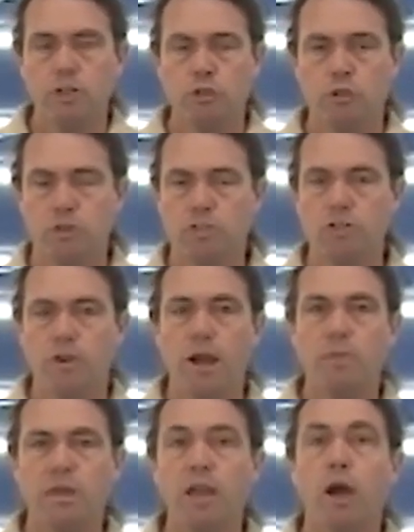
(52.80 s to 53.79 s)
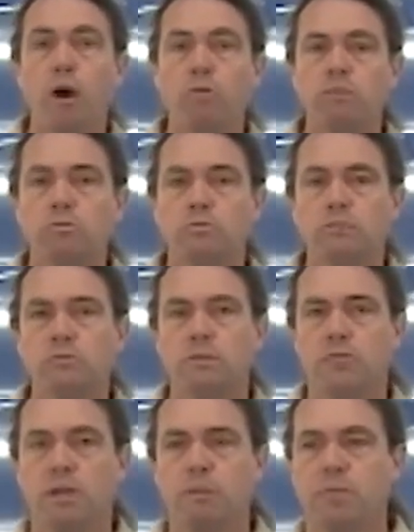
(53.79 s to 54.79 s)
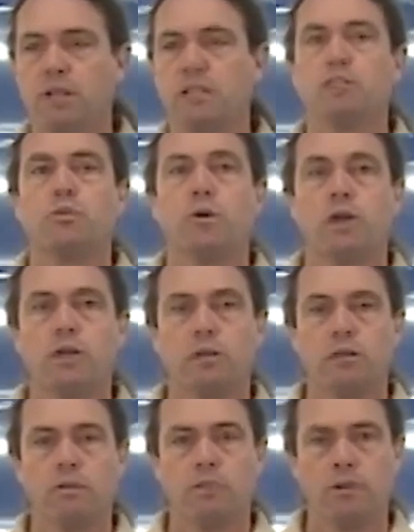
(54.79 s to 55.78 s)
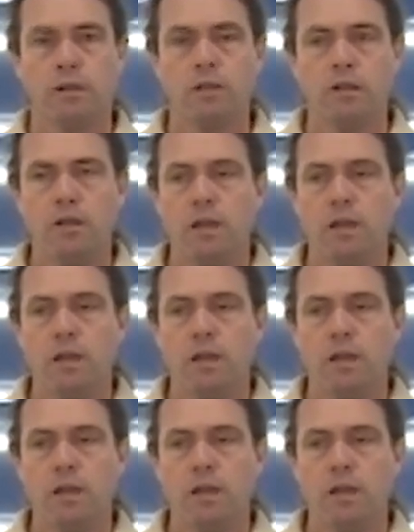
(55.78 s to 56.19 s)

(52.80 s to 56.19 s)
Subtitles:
Schutzen or IPO, and police work, right?